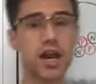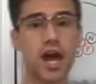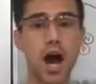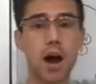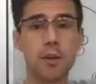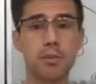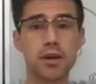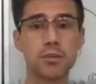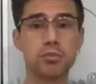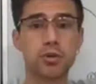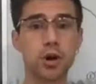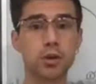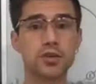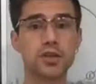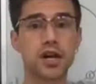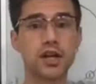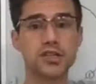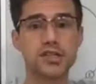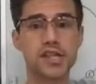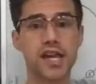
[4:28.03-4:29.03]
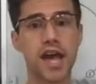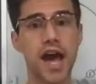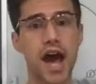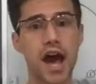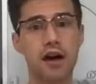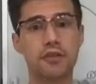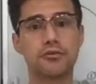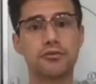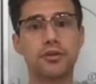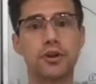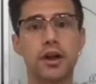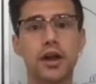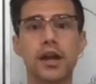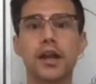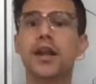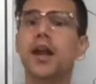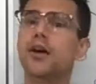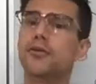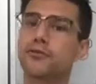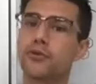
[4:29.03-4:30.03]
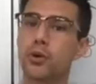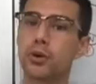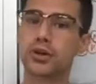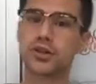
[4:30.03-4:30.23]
how many protons they have. Now, for